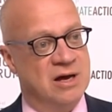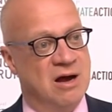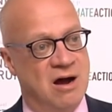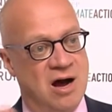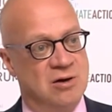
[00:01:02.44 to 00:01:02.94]

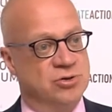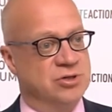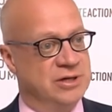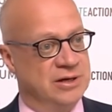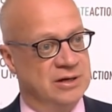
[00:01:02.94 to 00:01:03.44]
uh,
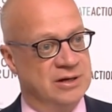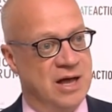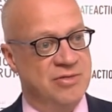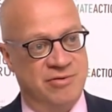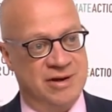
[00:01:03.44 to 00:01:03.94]
housing
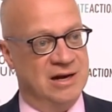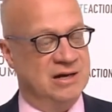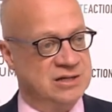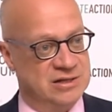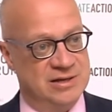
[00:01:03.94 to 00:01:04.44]
and the real
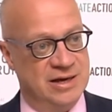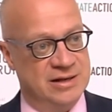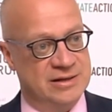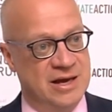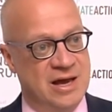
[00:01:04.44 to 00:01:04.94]
estate.